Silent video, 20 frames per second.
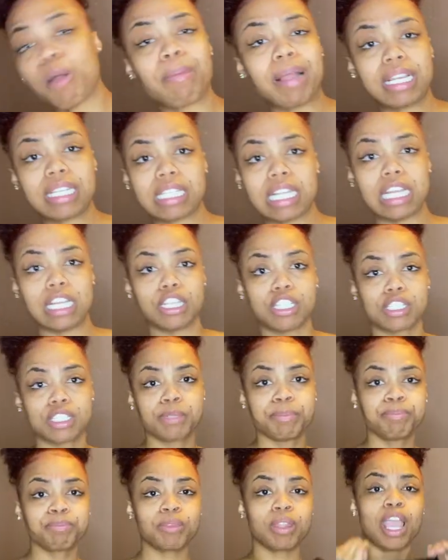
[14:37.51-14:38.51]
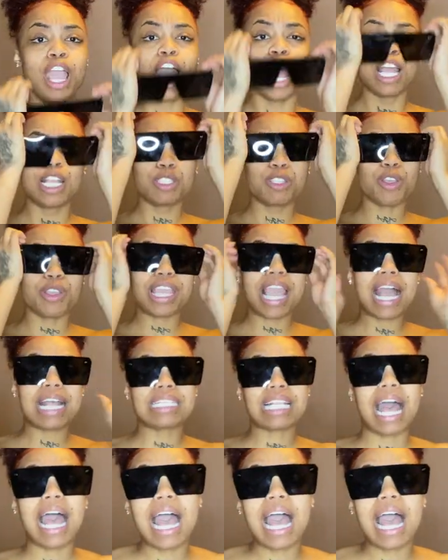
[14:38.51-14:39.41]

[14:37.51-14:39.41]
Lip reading: my shades. So yes,